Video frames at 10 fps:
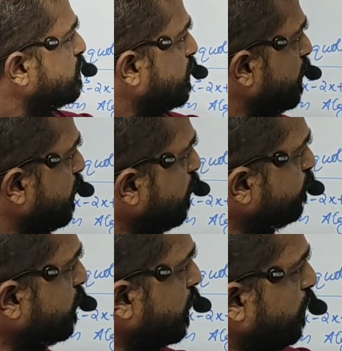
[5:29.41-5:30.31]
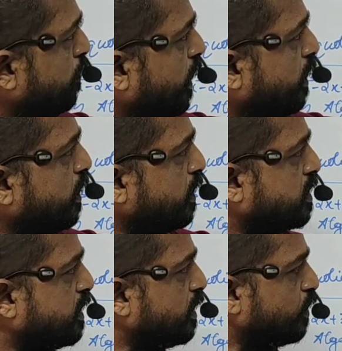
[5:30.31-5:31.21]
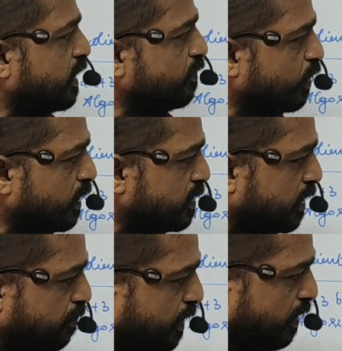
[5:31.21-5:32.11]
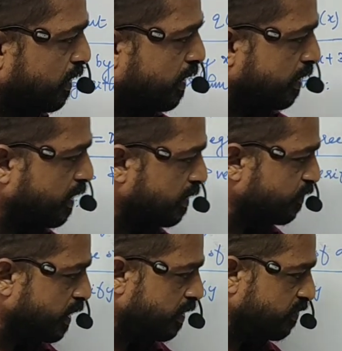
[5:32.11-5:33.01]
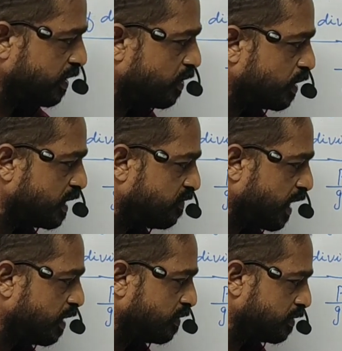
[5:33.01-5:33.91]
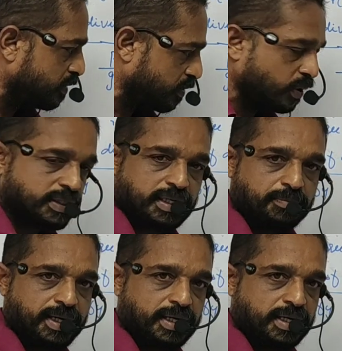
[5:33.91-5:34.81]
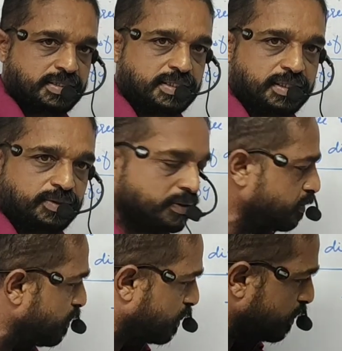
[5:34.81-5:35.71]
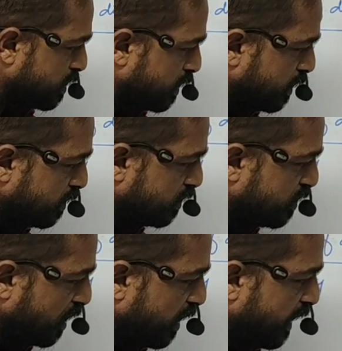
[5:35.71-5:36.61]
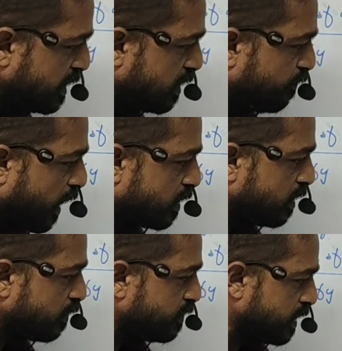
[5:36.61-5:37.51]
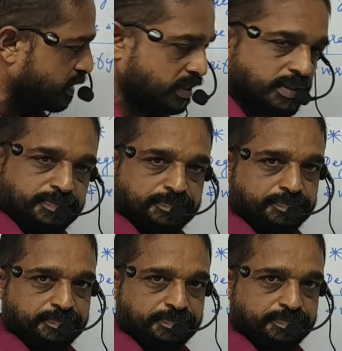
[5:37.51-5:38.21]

See, if the remainder is 0, then what does it mean? Here why we got the value, got the remainder as 0? Because 3 is a factor of 6.